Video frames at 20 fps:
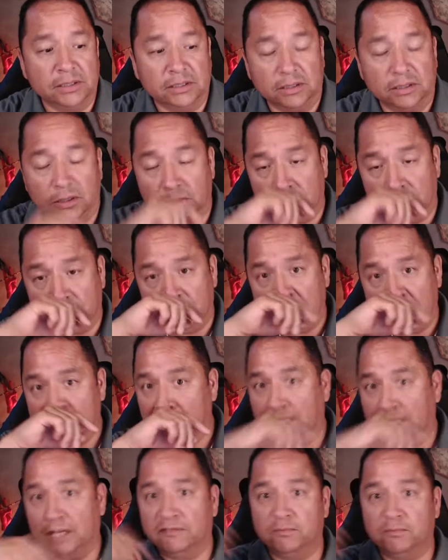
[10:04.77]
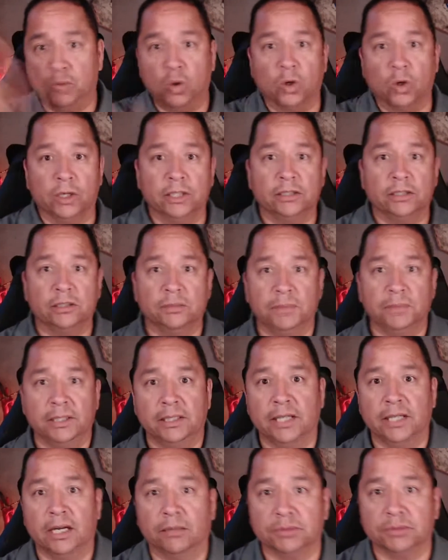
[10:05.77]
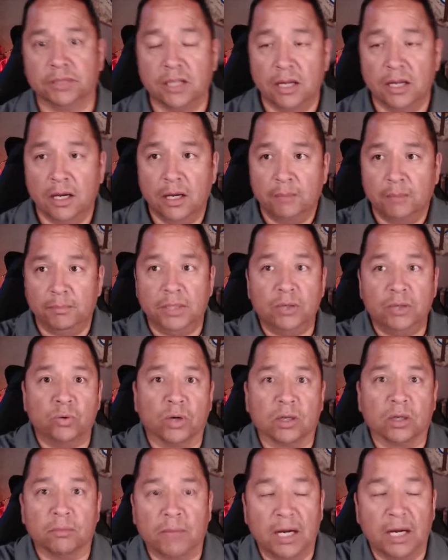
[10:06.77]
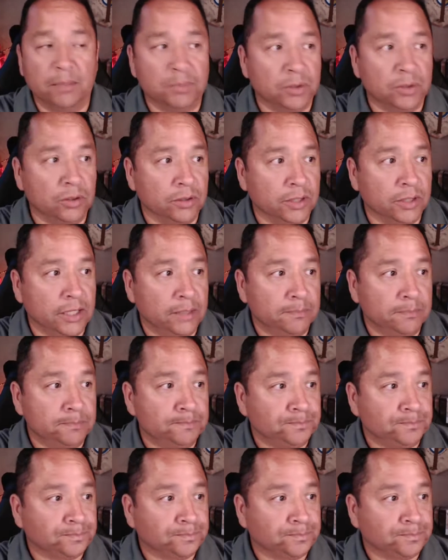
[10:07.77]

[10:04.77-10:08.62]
to those people that have poured into me and helped me work my program.